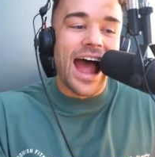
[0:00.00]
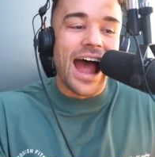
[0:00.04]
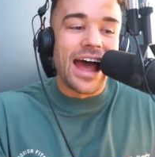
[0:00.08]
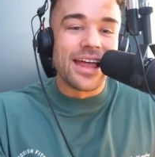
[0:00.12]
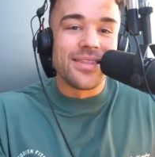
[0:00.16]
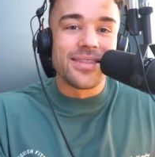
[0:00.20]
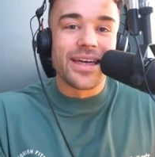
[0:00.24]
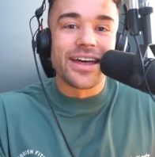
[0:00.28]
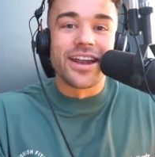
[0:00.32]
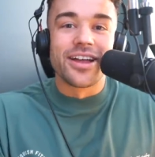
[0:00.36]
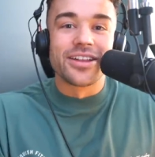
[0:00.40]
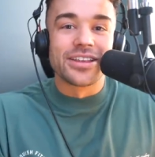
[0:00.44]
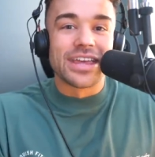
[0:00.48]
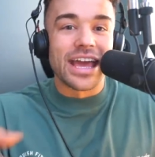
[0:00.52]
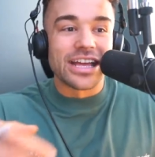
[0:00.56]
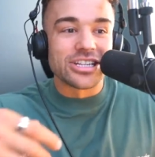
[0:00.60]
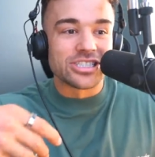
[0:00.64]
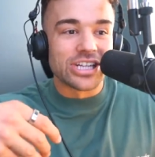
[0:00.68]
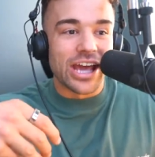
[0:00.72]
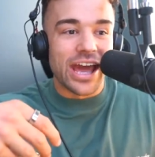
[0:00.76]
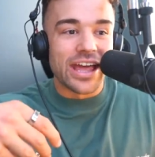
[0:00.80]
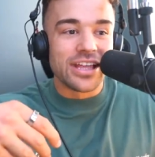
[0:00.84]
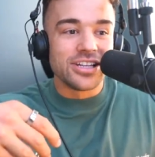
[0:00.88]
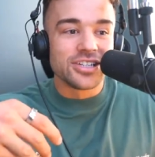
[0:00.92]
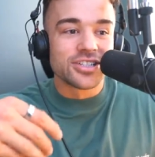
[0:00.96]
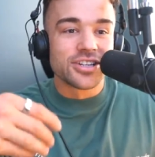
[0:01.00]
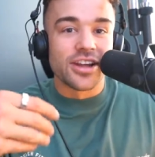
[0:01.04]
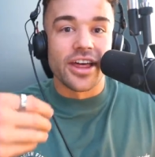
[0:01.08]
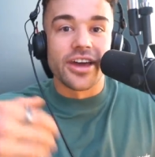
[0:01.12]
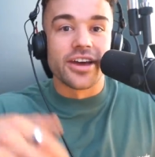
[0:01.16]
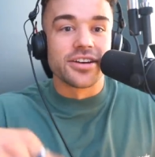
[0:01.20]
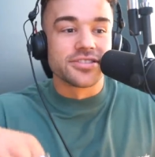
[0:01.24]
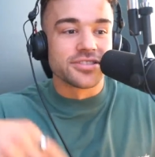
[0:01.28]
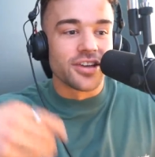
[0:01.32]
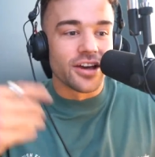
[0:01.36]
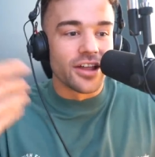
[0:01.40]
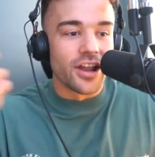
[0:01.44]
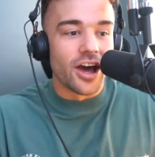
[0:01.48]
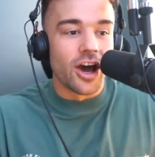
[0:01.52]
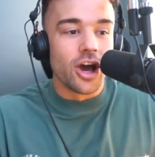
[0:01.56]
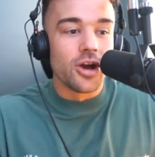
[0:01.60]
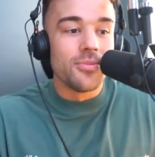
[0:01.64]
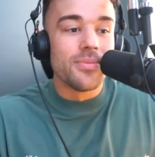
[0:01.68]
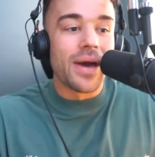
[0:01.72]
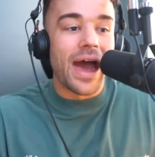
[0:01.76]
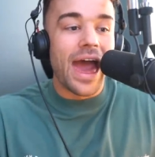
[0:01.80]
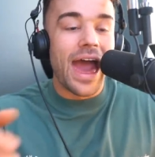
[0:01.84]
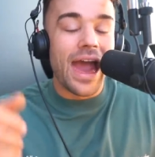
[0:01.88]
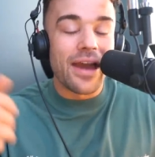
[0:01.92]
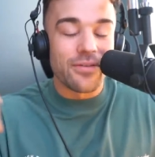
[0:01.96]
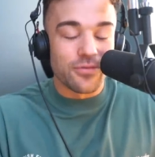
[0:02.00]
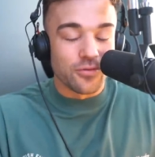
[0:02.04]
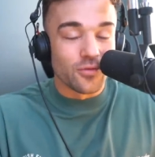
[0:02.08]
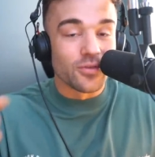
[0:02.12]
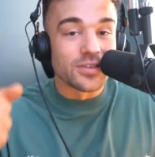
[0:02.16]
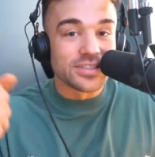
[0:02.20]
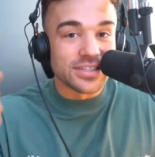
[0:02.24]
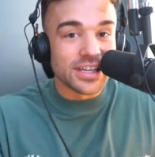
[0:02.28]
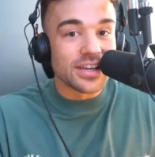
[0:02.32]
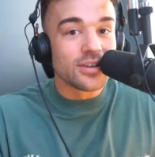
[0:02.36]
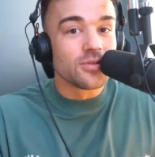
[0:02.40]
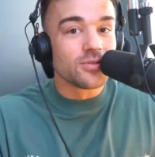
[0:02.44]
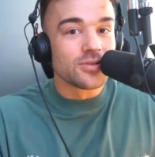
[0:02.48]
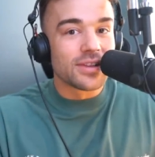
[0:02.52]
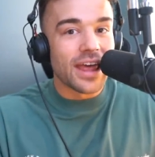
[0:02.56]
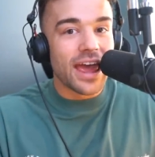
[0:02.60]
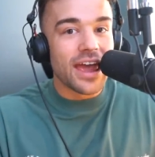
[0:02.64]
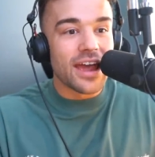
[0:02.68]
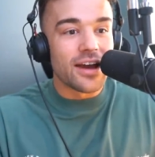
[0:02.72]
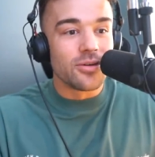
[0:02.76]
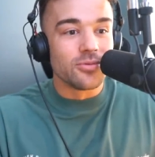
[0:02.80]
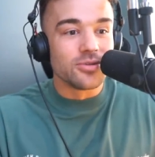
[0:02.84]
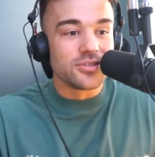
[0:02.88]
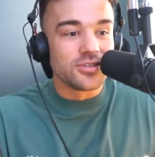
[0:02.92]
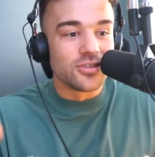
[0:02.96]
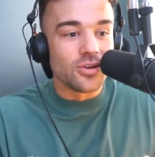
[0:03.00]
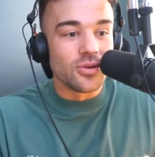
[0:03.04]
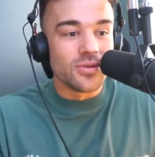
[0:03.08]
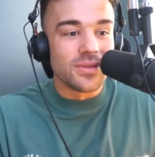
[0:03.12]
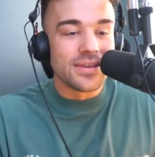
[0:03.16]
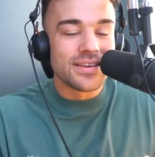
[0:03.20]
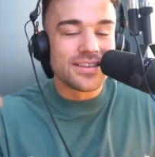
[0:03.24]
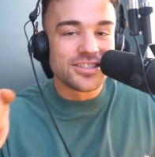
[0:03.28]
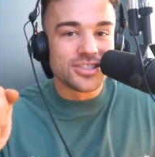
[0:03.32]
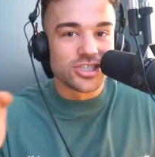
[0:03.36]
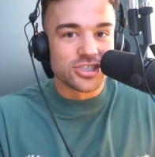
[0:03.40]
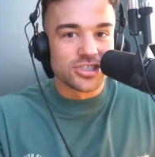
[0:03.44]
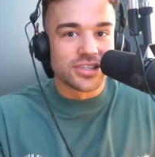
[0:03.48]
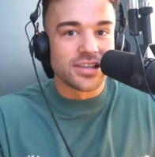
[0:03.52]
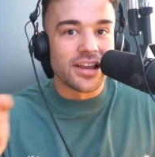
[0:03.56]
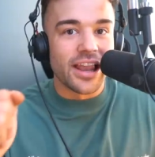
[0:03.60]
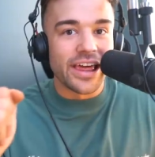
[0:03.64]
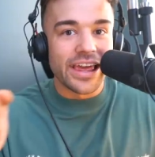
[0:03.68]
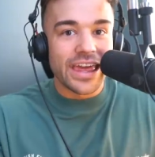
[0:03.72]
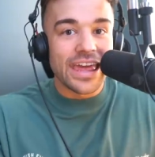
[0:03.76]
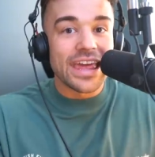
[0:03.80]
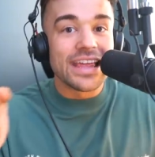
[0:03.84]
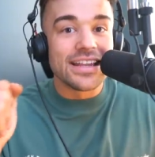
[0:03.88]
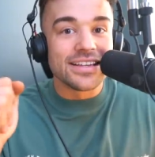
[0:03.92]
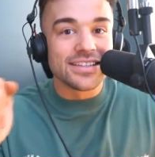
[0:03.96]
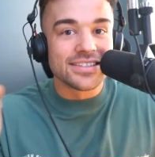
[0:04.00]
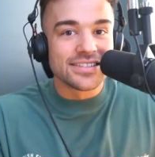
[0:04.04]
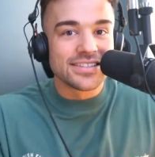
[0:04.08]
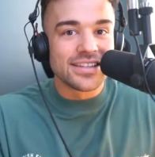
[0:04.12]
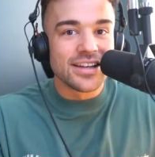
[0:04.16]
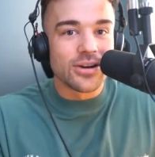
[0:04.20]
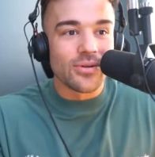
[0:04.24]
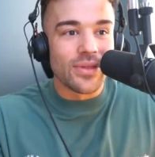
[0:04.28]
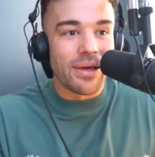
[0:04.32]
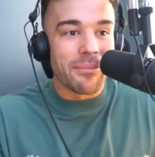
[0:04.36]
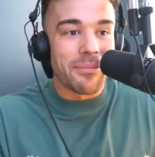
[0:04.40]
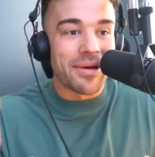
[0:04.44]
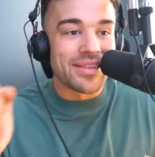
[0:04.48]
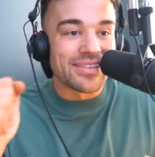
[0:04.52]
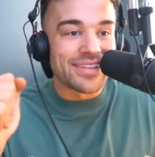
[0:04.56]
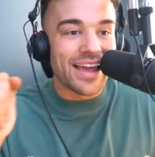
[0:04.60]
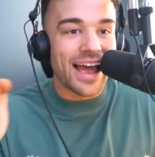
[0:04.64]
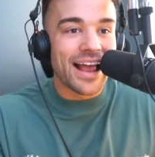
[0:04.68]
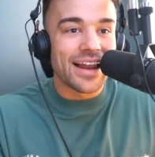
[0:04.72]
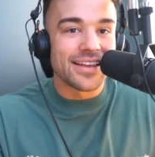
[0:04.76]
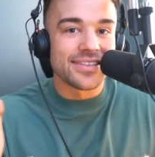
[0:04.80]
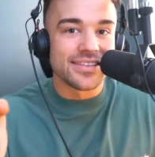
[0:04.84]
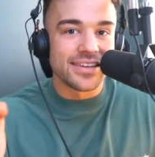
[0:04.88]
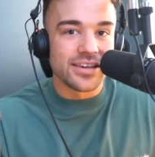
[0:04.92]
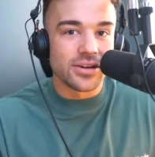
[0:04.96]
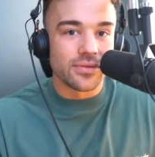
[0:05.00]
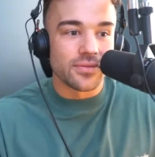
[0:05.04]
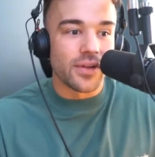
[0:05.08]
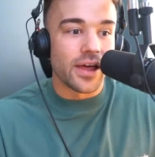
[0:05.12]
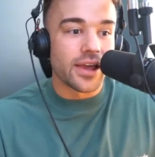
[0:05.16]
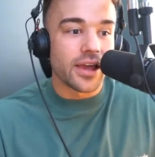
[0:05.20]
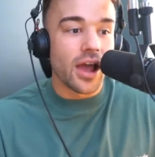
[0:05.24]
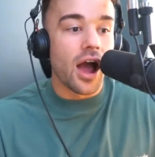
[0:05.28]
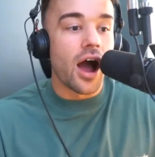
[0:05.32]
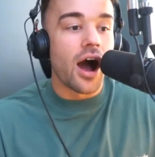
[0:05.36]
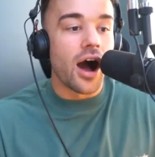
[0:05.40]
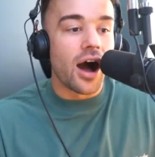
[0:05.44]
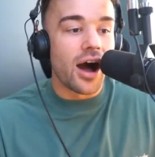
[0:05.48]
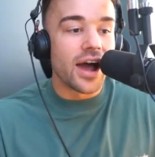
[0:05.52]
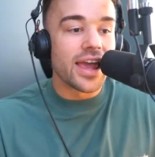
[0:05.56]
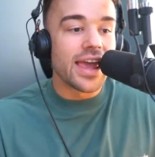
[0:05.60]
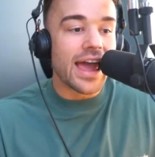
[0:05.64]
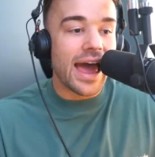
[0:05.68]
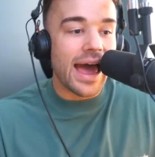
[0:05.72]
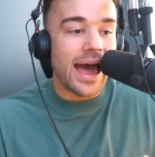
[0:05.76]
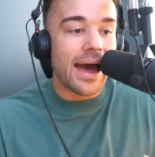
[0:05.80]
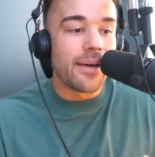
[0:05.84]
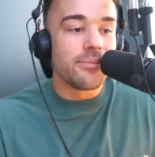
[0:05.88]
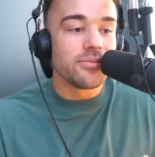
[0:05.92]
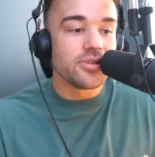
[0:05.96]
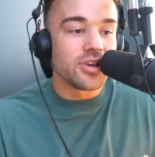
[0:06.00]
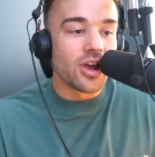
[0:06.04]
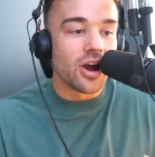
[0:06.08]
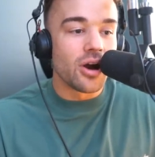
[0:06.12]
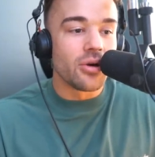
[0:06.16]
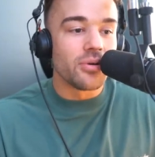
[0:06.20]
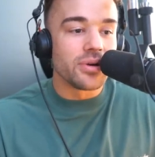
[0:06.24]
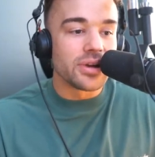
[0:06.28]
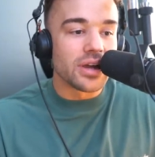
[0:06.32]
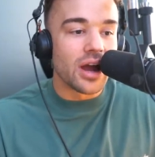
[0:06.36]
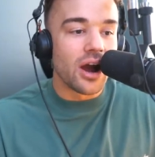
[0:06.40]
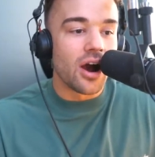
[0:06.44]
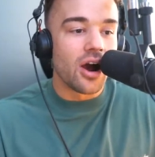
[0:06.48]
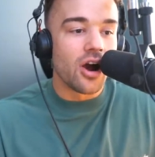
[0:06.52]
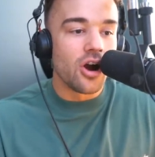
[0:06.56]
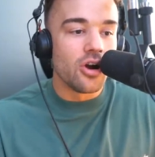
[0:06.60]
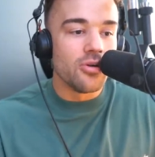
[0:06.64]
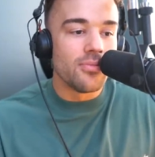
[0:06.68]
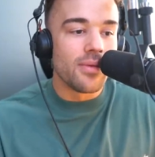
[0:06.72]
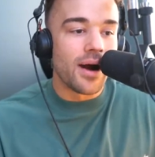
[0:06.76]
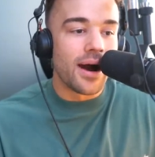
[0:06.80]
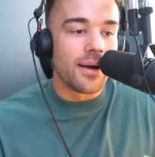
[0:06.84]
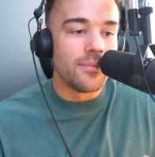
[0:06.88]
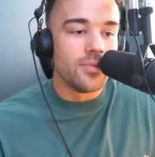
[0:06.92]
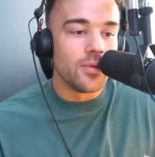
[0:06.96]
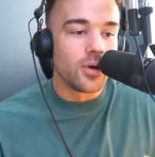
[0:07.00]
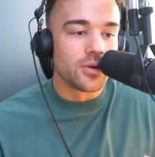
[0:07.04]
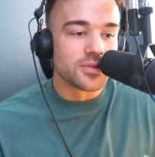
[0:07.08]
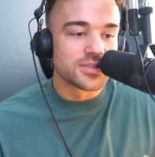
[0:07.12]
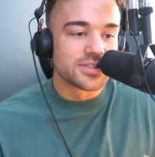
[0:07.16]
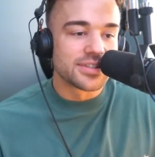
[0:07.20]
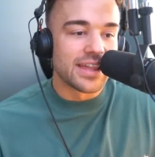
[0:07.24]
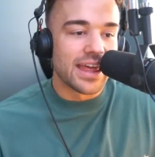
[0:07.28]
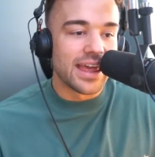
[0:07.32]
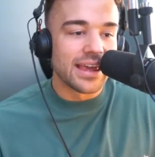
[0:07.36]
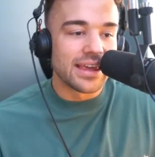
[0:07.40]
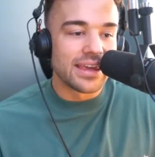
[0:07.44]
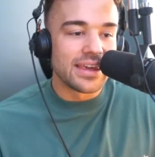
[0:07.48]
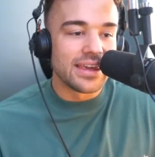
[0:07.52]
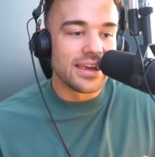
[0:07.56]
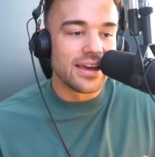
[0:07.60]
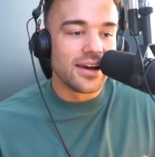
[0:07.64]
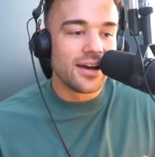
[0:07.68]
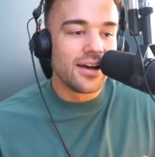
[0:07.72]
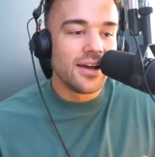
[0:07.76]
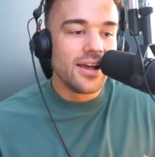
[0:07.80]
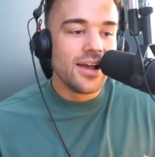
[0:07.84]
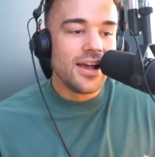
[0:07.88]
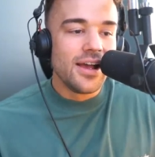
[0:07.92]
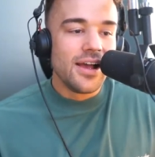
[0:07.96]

and then I'd get changed like I was going home every single day. I would do this just to like instill that mentality of like I am going home. I'm not staying here.